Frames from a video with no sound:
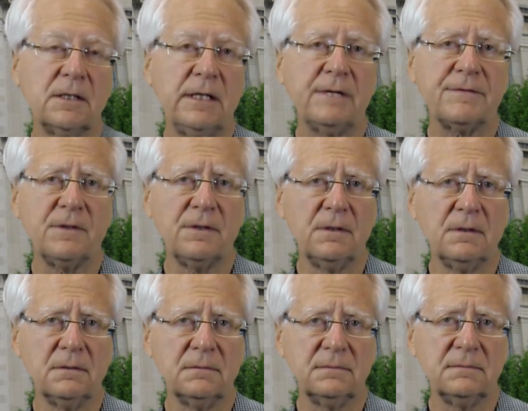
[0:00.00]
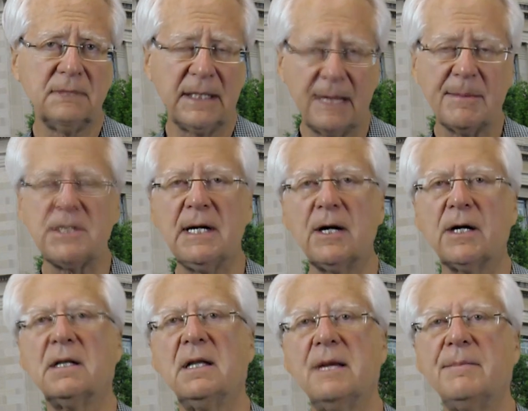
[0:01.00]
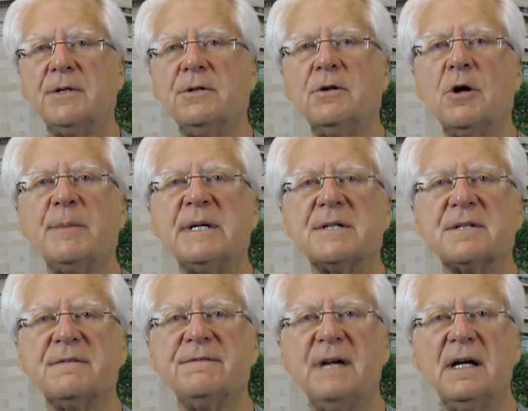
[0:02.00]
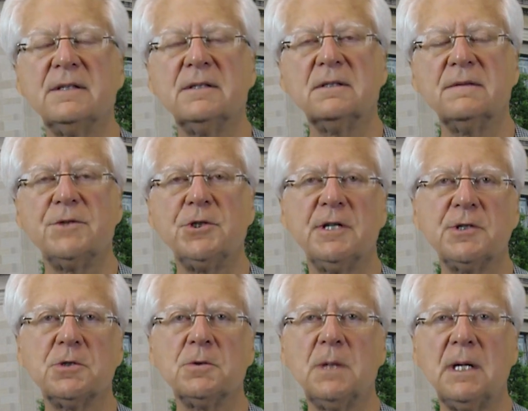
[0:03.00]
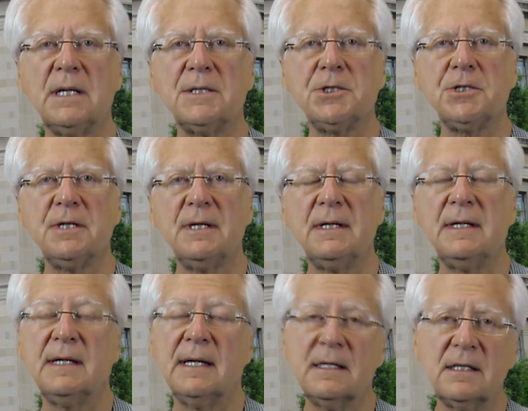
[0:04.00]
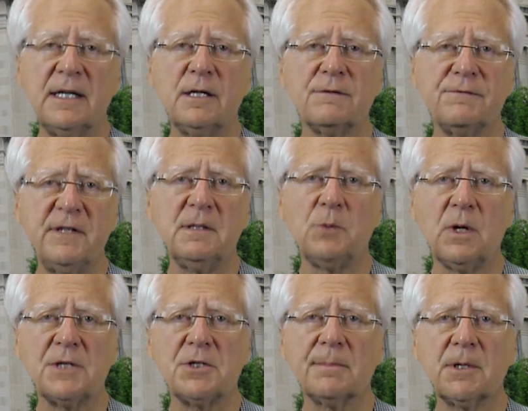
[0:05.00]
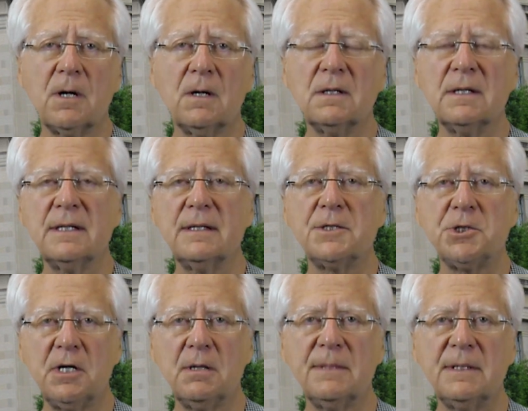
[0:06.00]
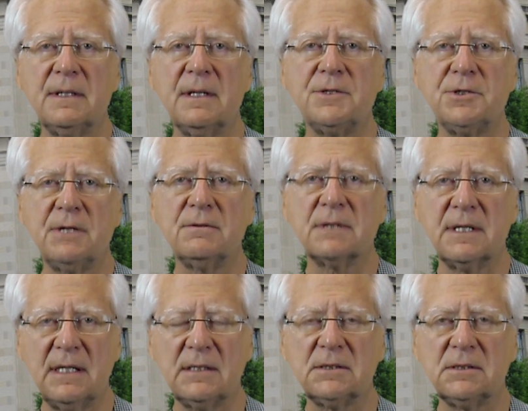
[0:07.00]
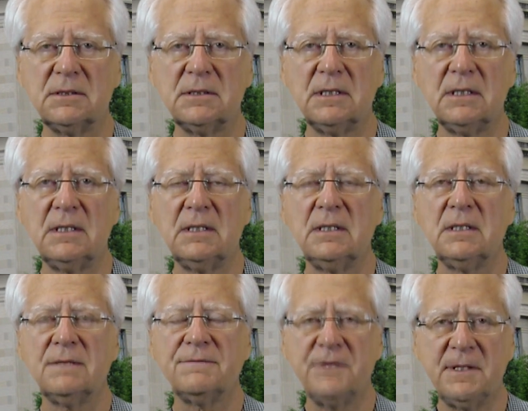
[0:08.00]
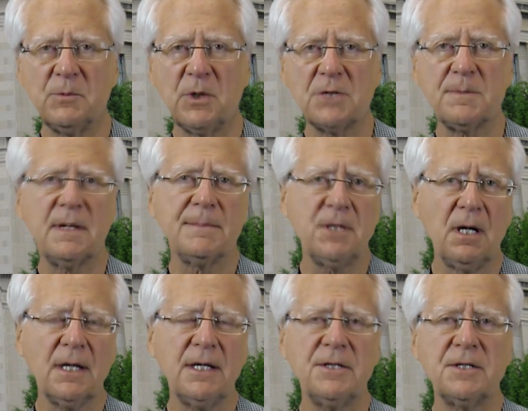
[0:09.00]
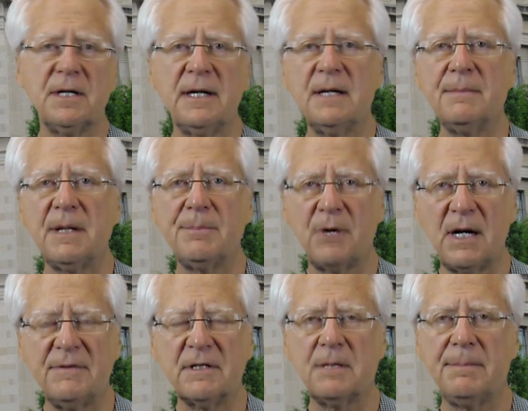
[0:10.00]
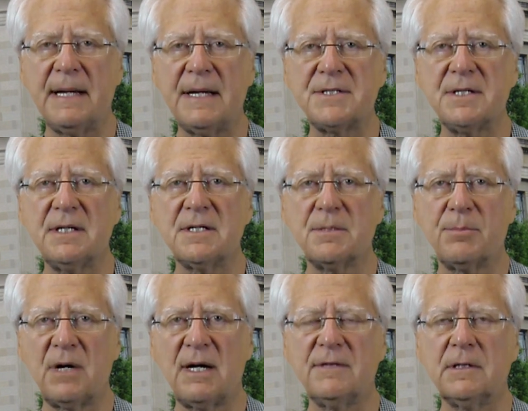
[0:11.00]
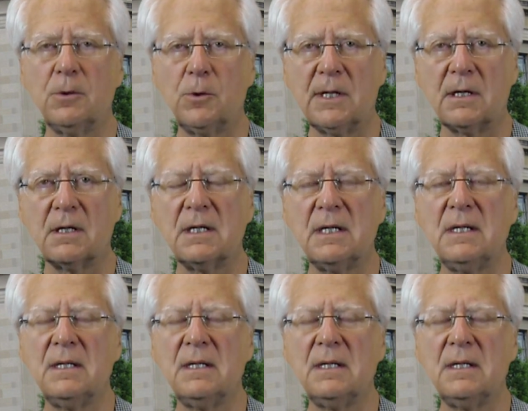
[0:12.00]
Good afternoon. My name is Larry Klayman. You know me as the founder of Judicial Watch and later Freedom Watch. I'm currently the chairman and general counsel of Freedom Watch, but I'm talking to you today in my private capacity as a private lawyer.